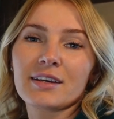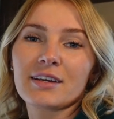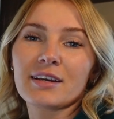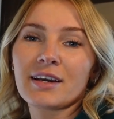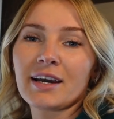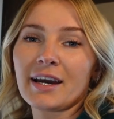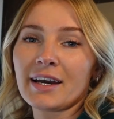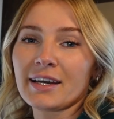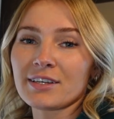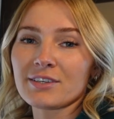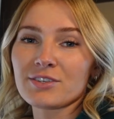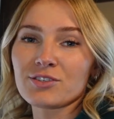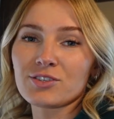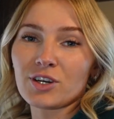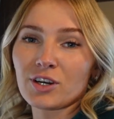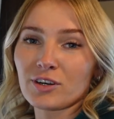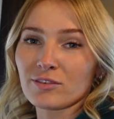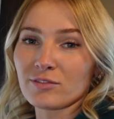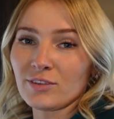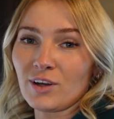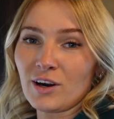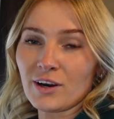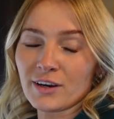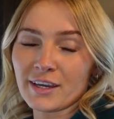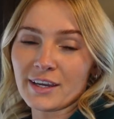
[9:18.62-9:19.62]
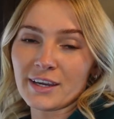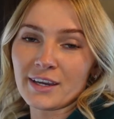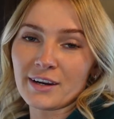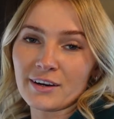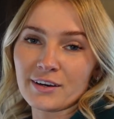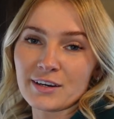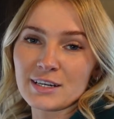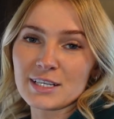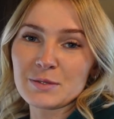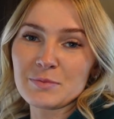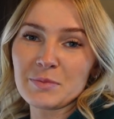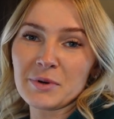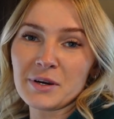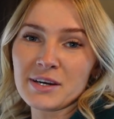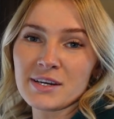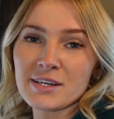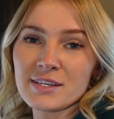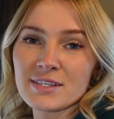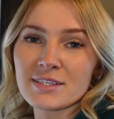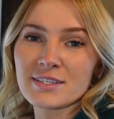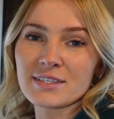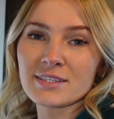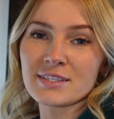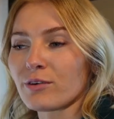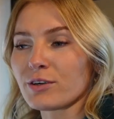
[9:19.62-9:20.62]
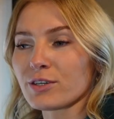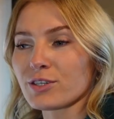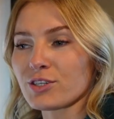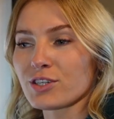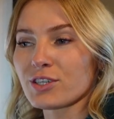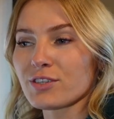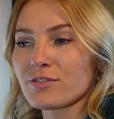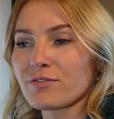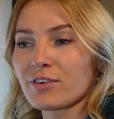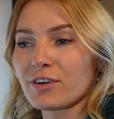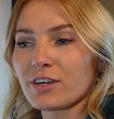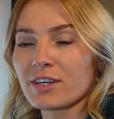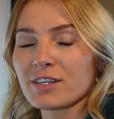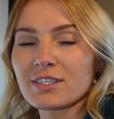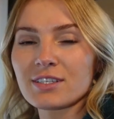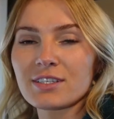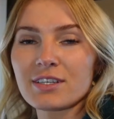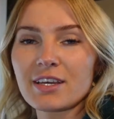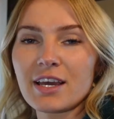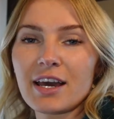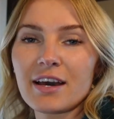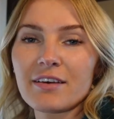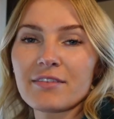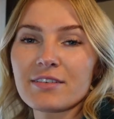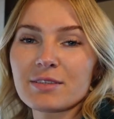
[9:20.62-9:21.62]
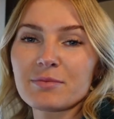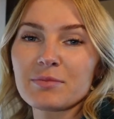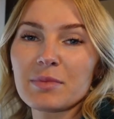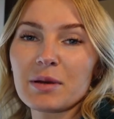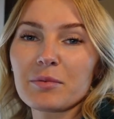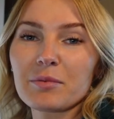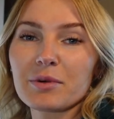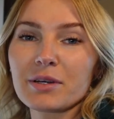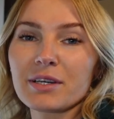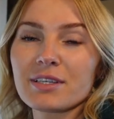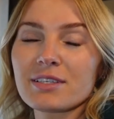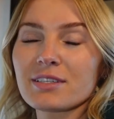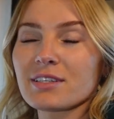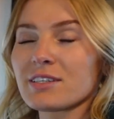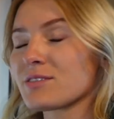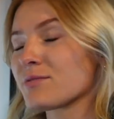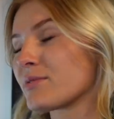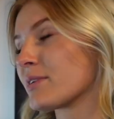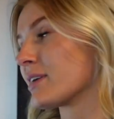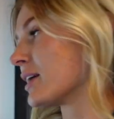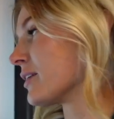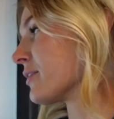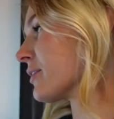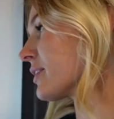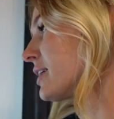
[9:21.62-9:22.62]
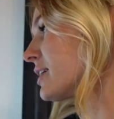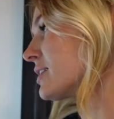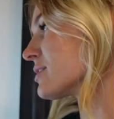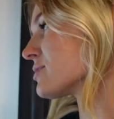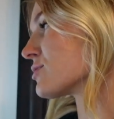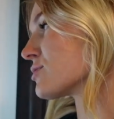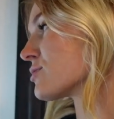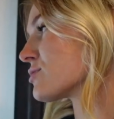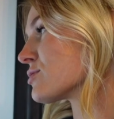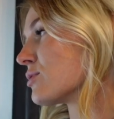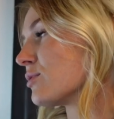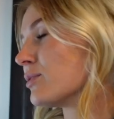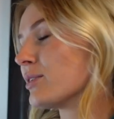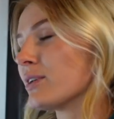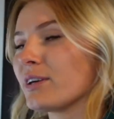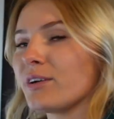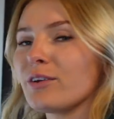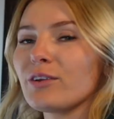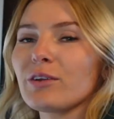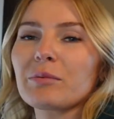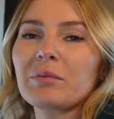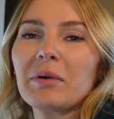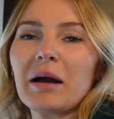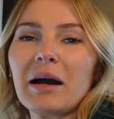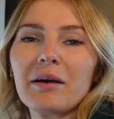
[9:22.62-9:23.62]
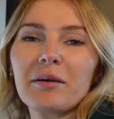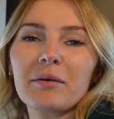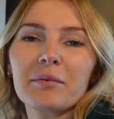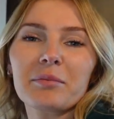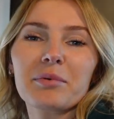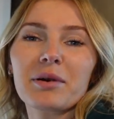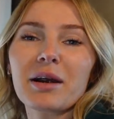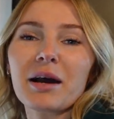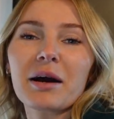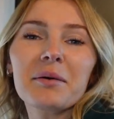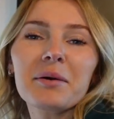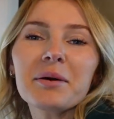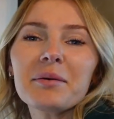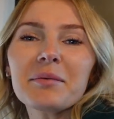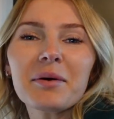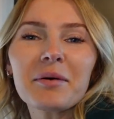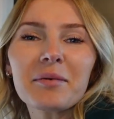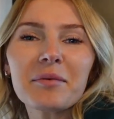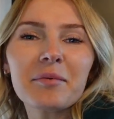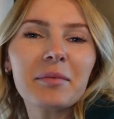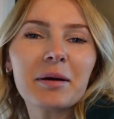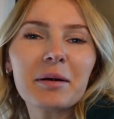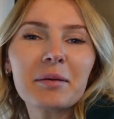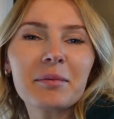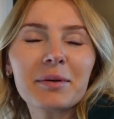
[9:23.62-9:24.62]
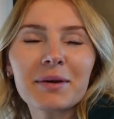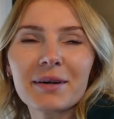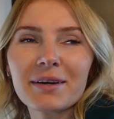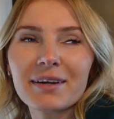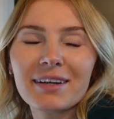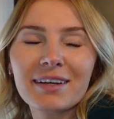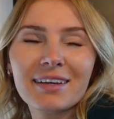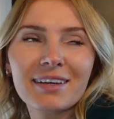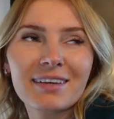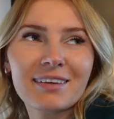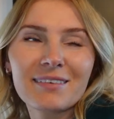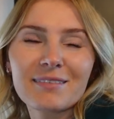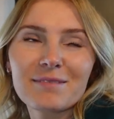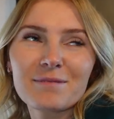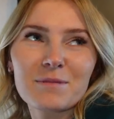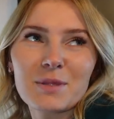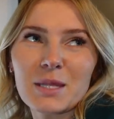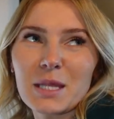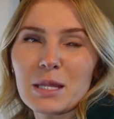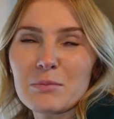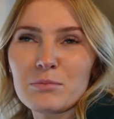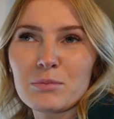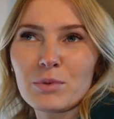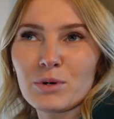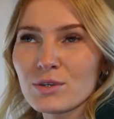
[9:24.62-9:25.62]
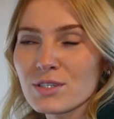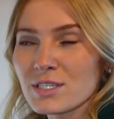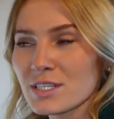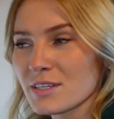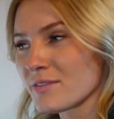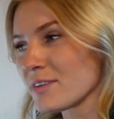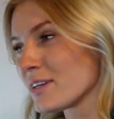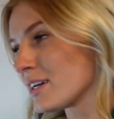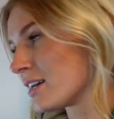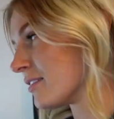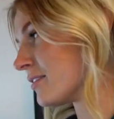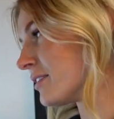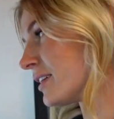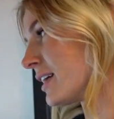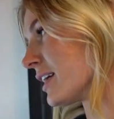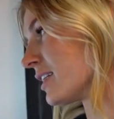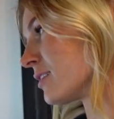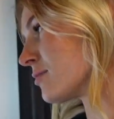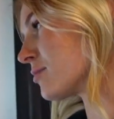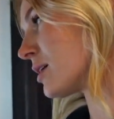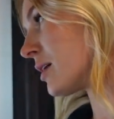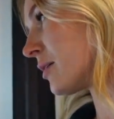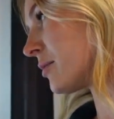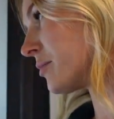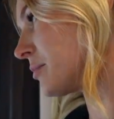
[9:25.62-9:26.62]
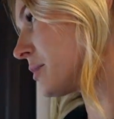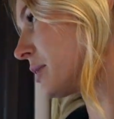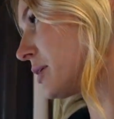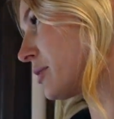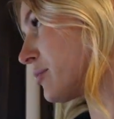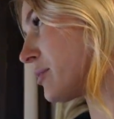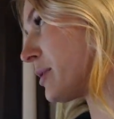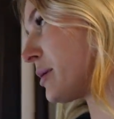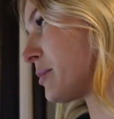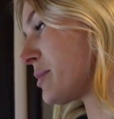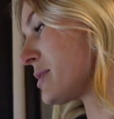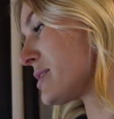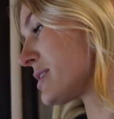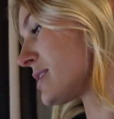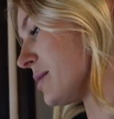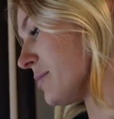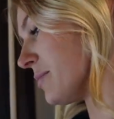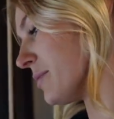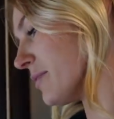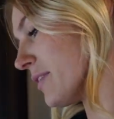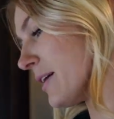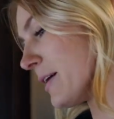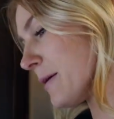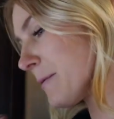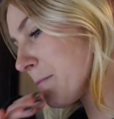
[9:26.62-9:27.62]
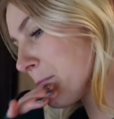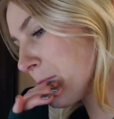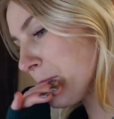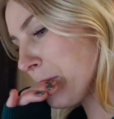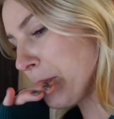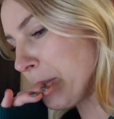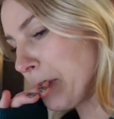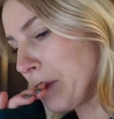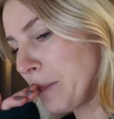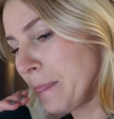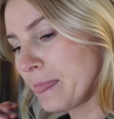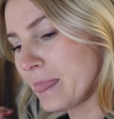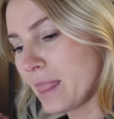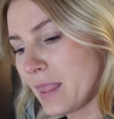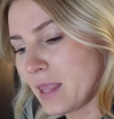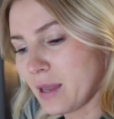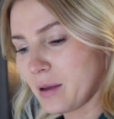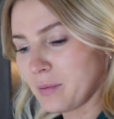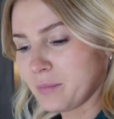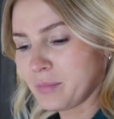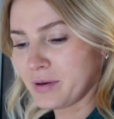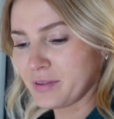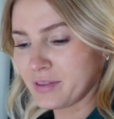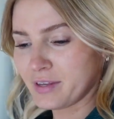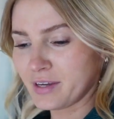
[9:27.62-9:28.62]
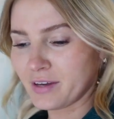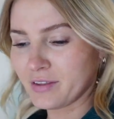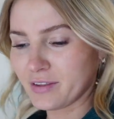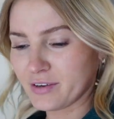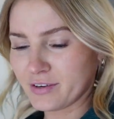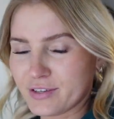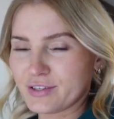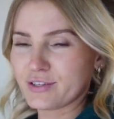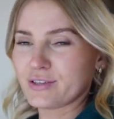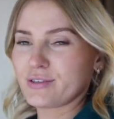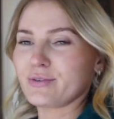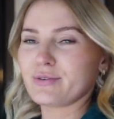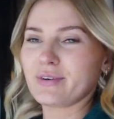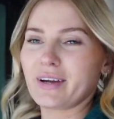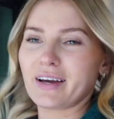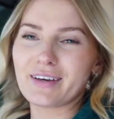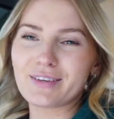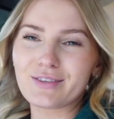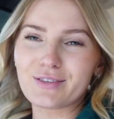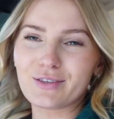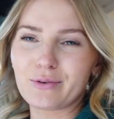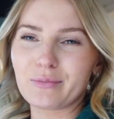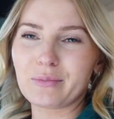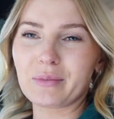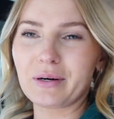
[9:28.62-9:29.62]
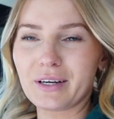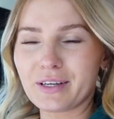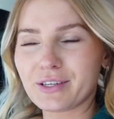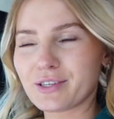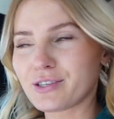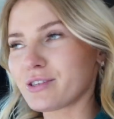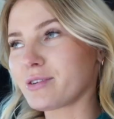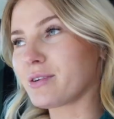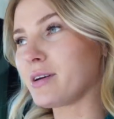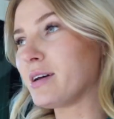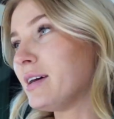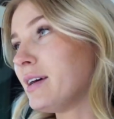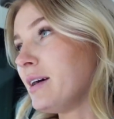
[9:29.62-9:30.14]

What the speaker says: kind of start vlogging our experience, or just for us to have as memories, because right now the kids are so little, they probably won't remember most of it. Aviana probably might remember some of it, but the other two, not so much.